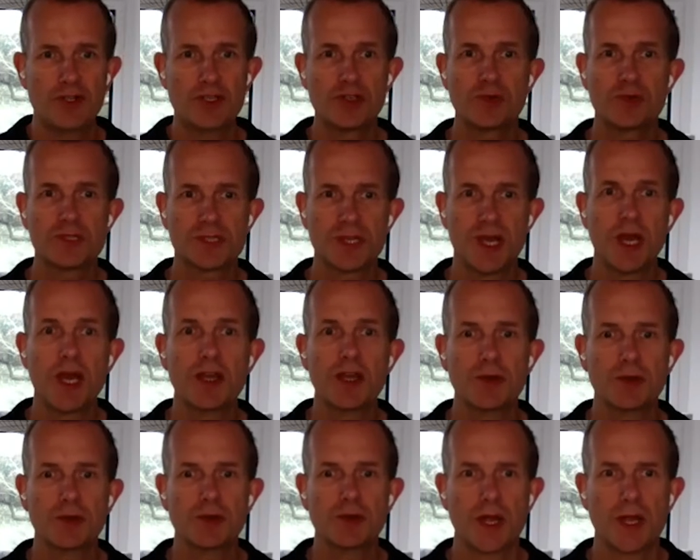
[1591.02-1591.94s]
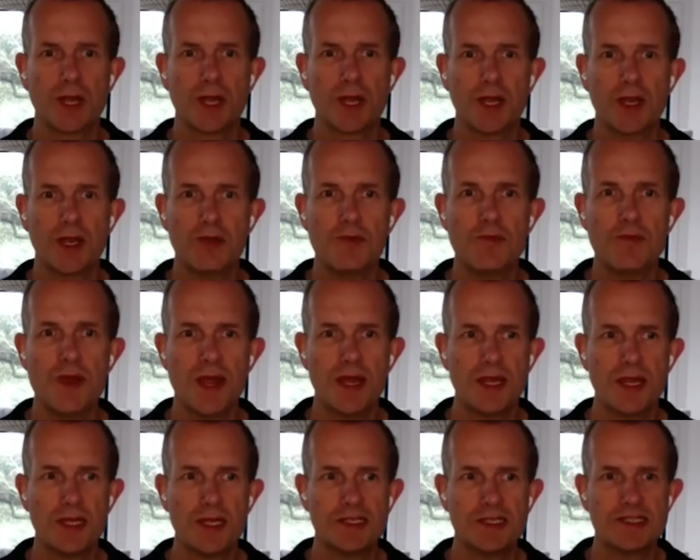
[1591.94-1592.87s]
virtuous cycle, right?
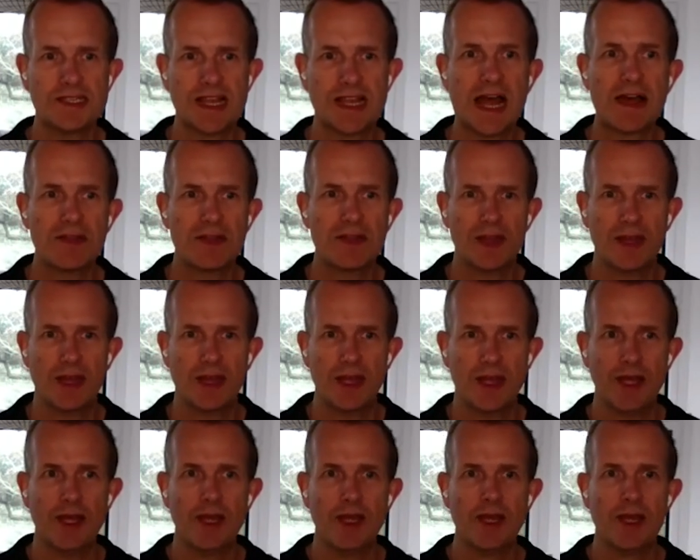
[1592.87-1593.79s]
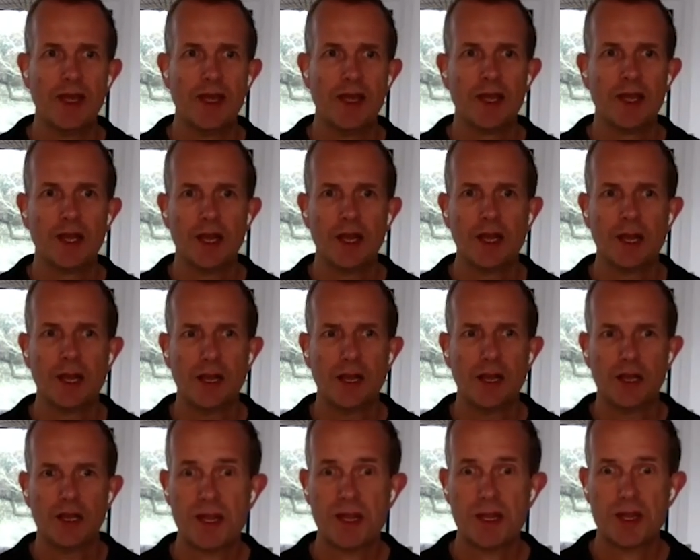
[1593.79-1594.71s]
Illuminate is sat there
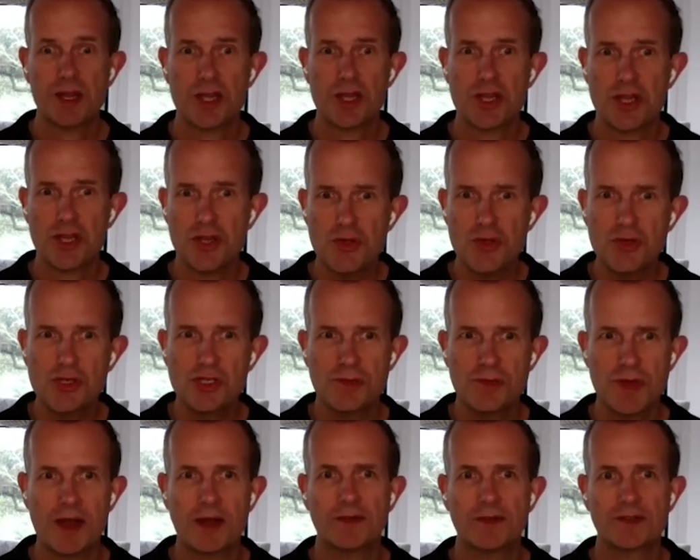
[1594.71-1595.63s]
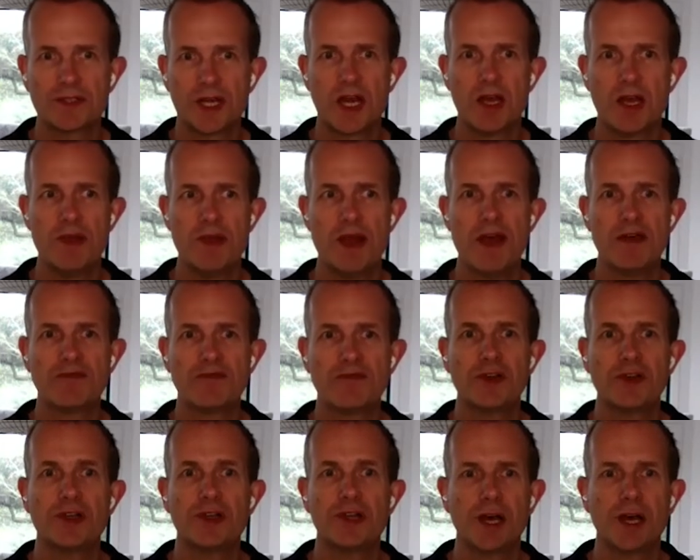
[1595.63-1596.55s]
spending a huge amount of time
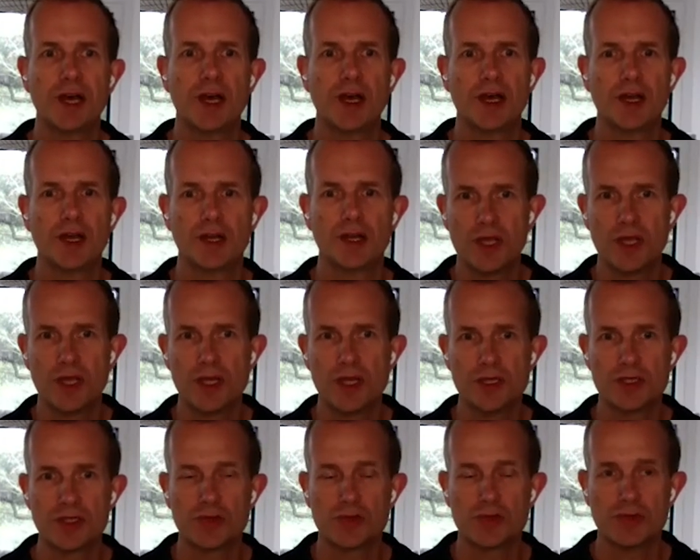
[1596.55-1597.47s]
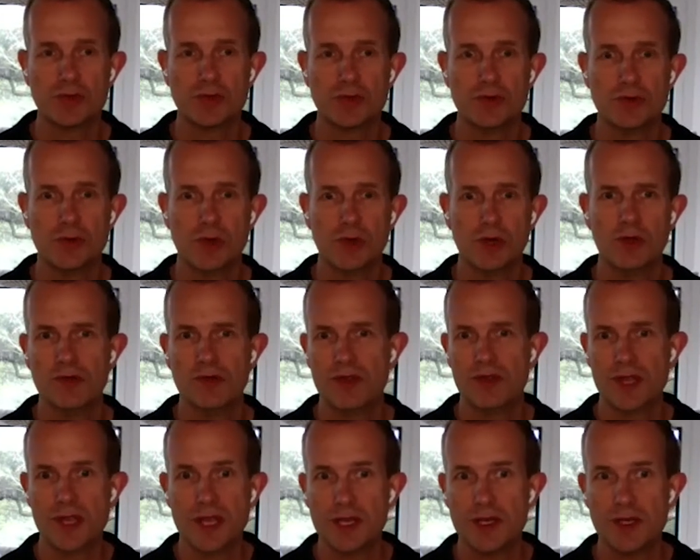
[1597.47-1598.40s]
and effort talking
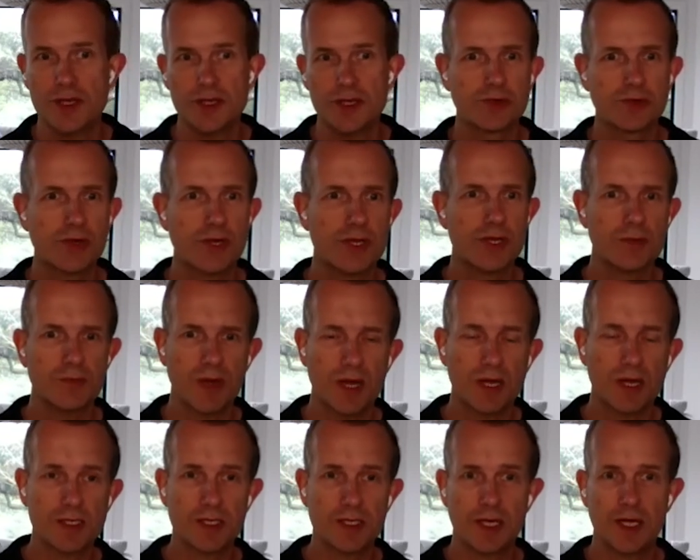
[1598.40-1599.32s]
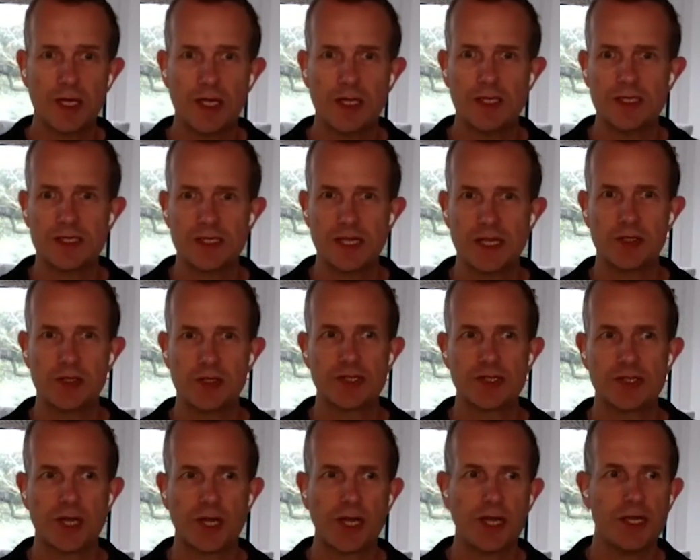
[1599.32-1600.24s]
to the industry, the buy side, the
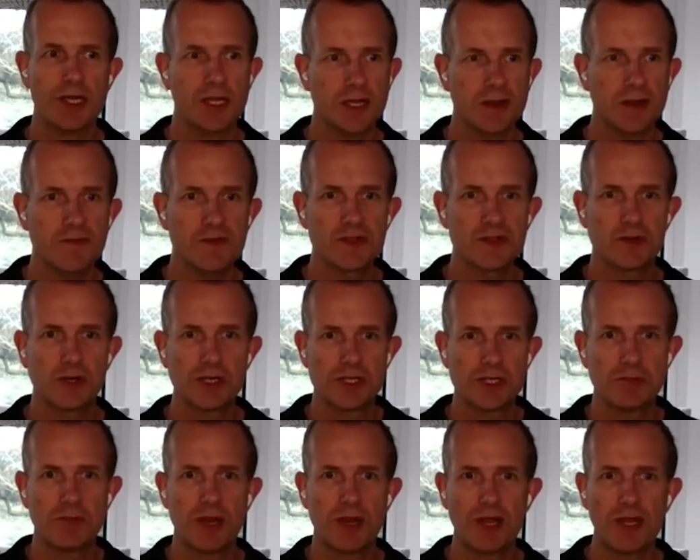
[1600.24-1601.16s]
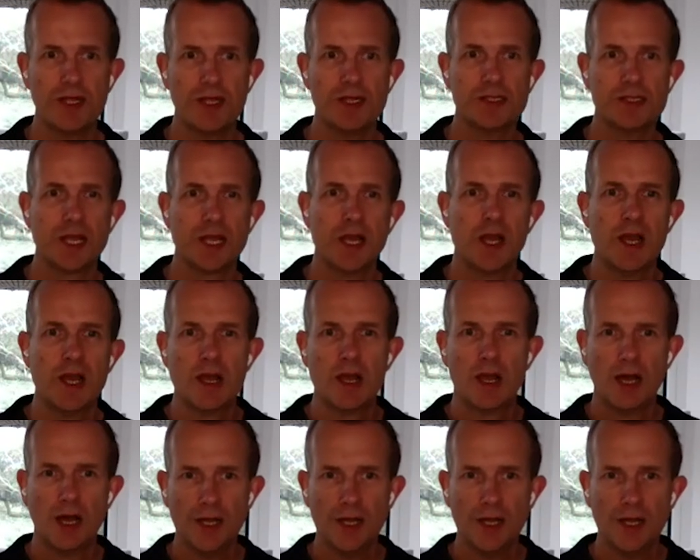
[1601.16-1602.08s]
sell side, the infrastructure players,